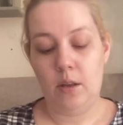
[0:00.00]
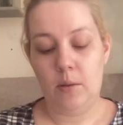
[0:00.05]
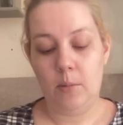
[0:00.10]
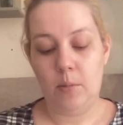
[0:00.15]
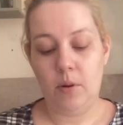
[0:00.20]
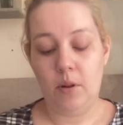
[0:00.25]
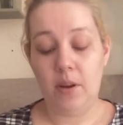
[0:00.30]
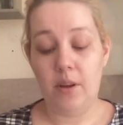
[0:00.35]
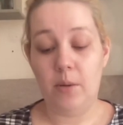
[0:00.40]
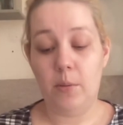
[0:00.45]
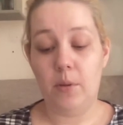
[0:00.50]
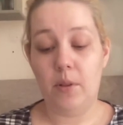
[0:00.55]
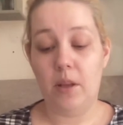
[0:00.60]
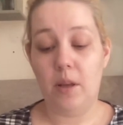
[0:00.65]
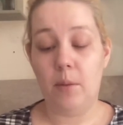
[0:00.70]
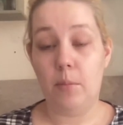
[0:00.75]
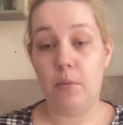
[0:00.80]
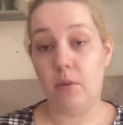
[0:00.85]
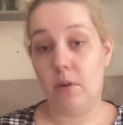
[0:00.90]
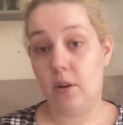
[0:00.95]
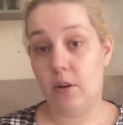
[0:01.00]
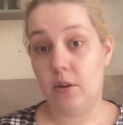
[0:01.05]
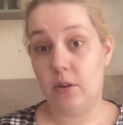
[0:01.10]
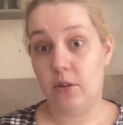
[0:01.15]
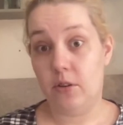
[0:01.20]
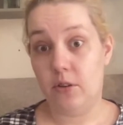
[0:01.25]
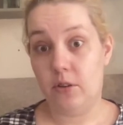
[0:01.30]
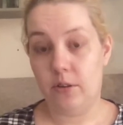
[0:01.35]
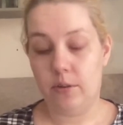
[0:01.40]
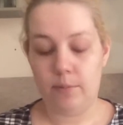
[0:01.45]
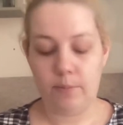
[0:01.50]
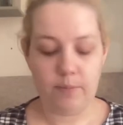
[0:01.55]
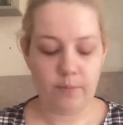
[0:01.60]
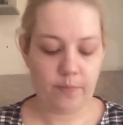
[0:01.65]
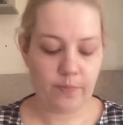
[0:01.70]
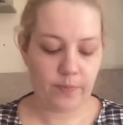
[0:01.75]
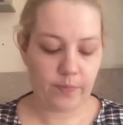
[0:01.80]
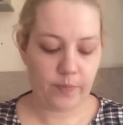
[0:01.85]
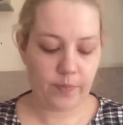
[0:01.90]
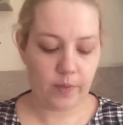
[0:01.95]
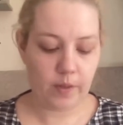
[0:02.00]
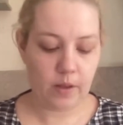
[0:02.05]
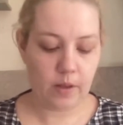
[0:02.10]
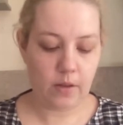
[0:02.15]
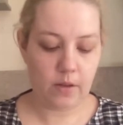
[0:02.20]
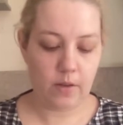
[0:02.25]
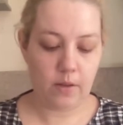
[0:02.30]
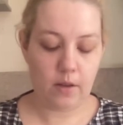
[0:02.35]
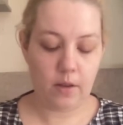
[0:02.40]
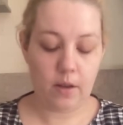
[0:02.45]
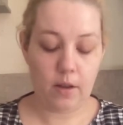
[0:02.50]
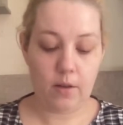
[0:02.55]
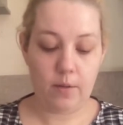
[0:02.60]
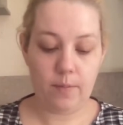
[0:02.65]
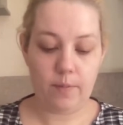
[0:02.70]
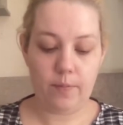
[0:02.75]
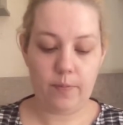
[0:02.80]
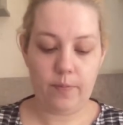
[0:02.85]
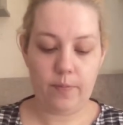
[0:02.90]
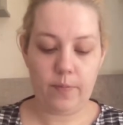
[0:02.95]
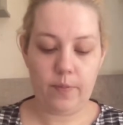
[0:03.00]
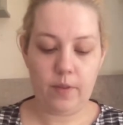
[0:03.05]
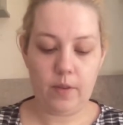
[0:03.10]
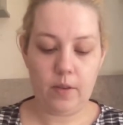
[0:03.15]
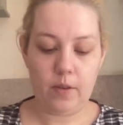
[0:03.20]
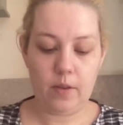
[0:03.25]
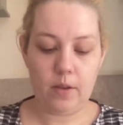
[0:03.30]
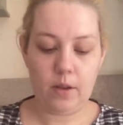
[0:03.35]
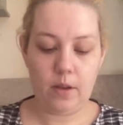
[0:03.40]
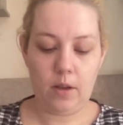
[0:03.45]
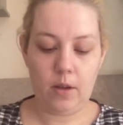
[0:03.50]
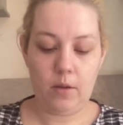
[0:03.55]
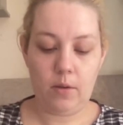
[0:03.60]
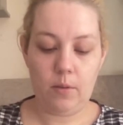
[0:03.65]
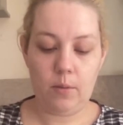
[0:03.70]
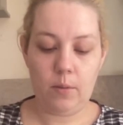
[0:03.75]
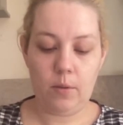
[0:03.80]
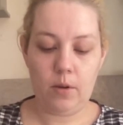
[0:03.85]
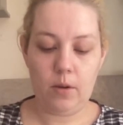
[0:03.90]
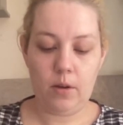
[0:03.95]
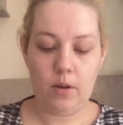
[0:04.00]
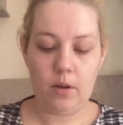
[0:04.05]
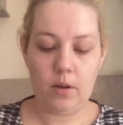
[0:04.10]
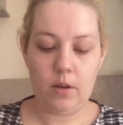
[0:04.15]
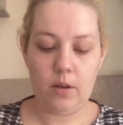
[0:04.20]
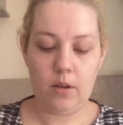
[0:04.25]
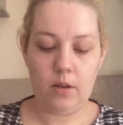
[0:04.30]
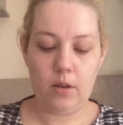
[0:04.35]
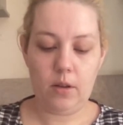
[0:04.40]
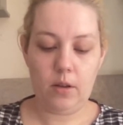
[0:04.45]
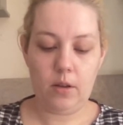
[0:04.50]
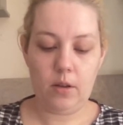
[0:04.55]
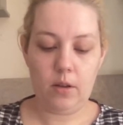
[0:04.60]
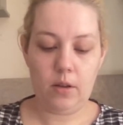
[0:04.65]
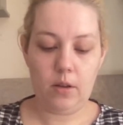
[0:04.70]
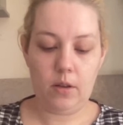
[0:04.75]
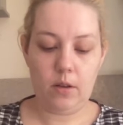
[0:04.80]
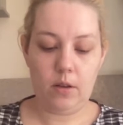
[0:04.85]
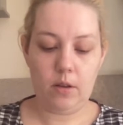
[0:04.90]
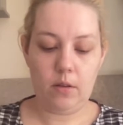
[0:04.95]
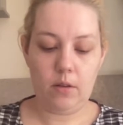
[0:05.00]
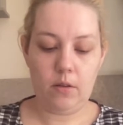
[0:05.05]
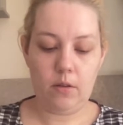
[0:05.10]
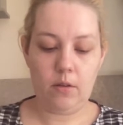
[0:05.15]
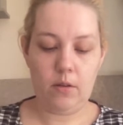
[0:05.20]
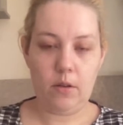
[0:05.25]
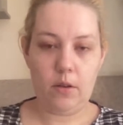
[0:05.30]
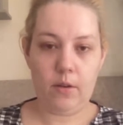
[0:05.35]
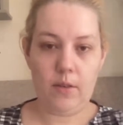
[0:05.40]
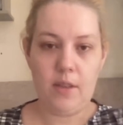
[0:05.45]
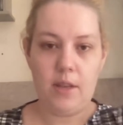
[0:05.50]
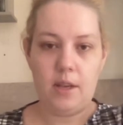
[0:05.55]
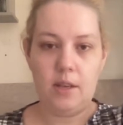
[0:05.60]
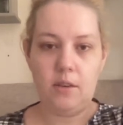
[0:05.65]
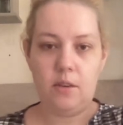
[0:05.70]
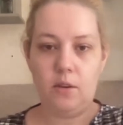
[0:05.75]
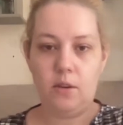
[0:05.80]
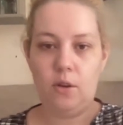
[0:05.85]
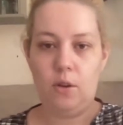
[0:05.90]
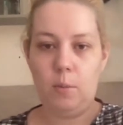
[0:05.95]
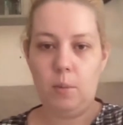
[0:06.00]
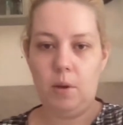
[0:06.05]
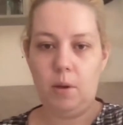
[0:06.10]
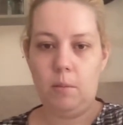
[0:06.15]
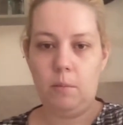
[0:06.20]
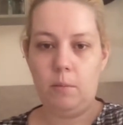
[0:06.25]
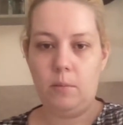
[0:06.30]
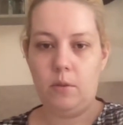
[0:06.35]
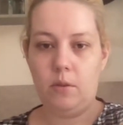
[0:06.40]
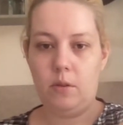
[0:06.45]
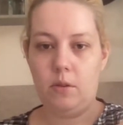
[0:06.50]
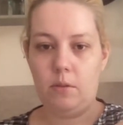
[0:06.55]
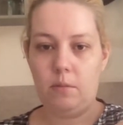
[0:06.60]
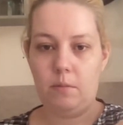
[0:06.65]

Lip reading: applied with a brush. So let's go 1, 2. That's 2 pumps.